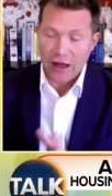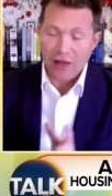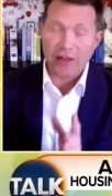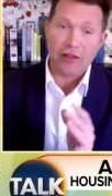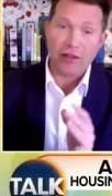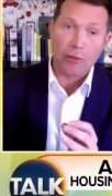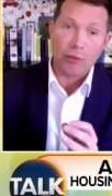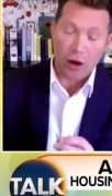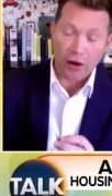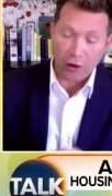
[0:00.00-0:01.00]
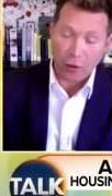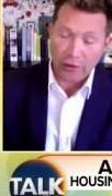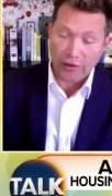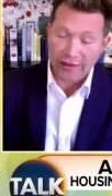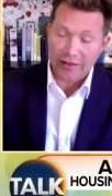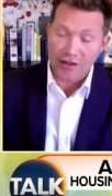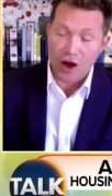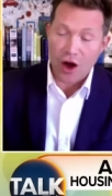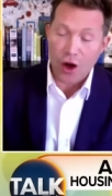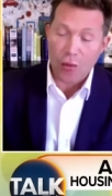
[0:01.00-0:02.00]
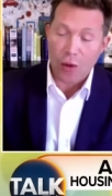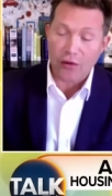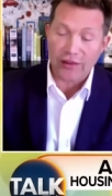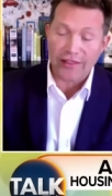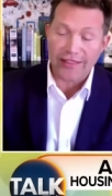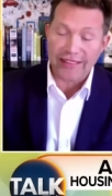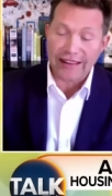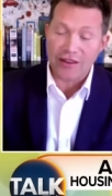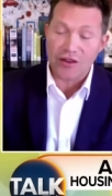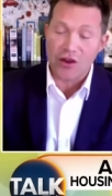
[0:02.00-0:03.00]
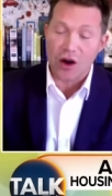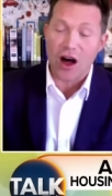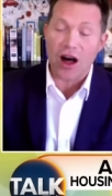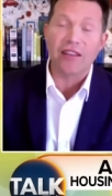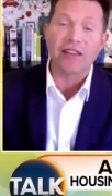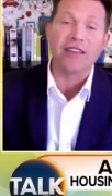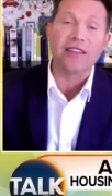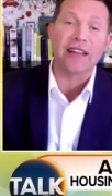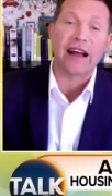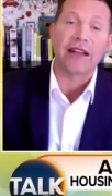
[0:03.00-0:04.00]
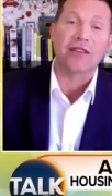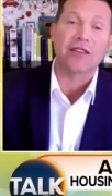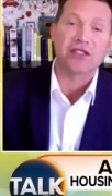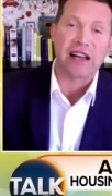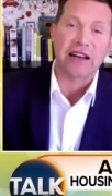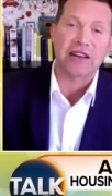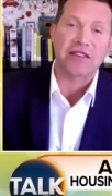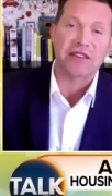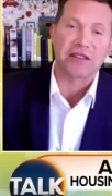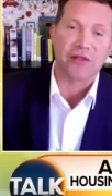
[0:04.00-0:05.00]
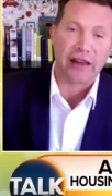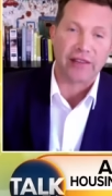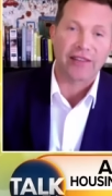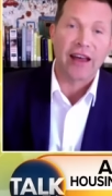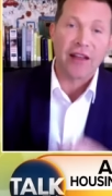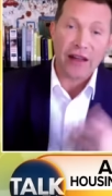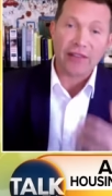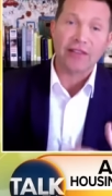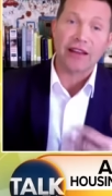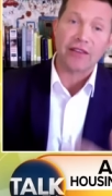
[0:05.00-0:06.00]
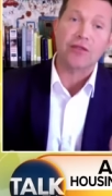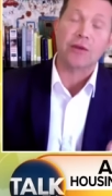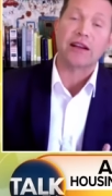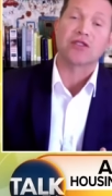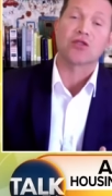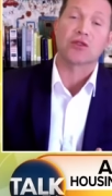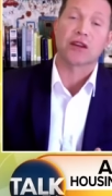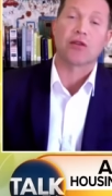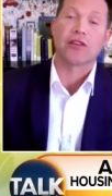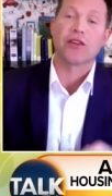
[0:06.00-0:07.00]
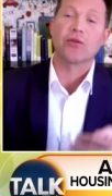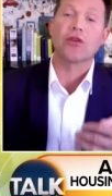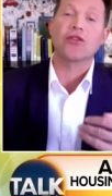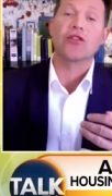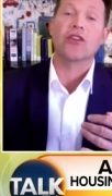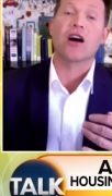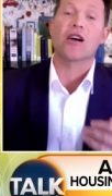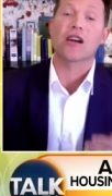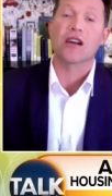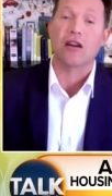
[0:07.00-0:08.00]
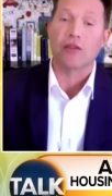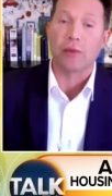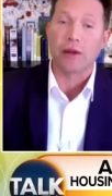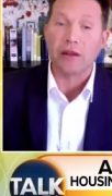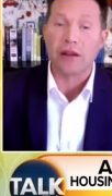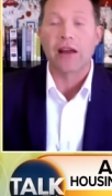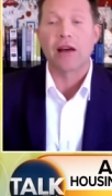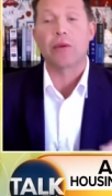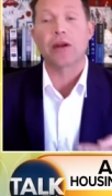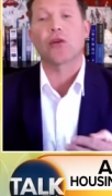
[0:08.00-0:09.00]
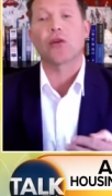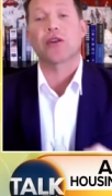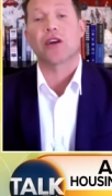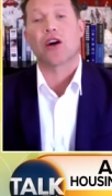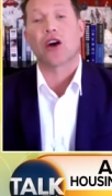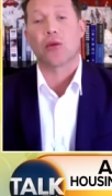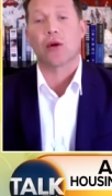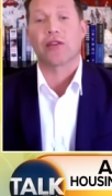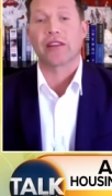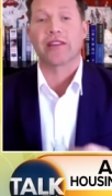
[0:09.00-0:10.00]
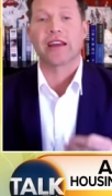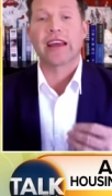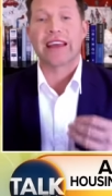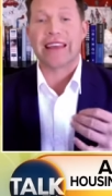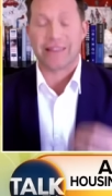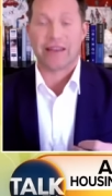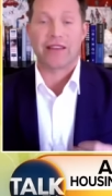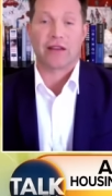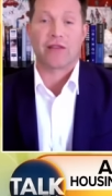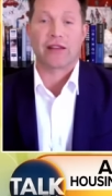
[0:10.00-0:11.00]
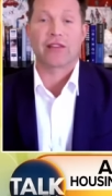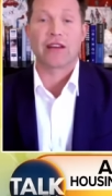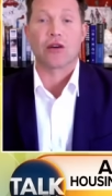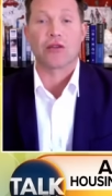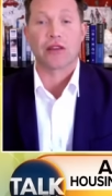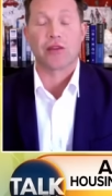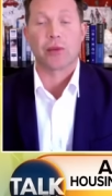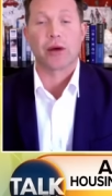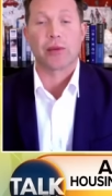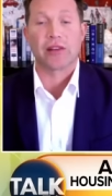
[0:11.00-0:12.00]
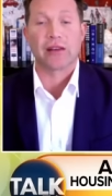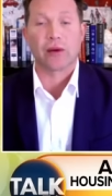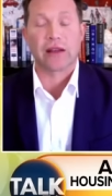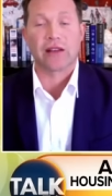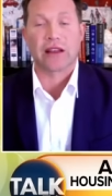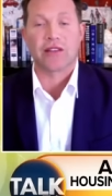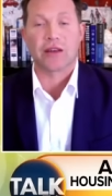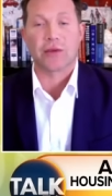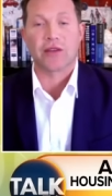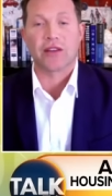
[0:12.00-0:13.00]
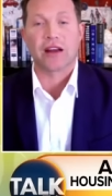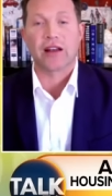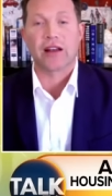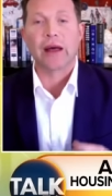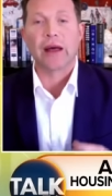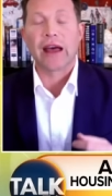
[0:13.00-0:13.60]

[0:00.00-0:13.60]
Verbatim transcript: The report, and I'll quote, it says, the Home Office did not understand the challenges it's faced. That's from the National Audit Office. So not just our government, but also the Home Office is effectively not fit for purpose in terms of asylum.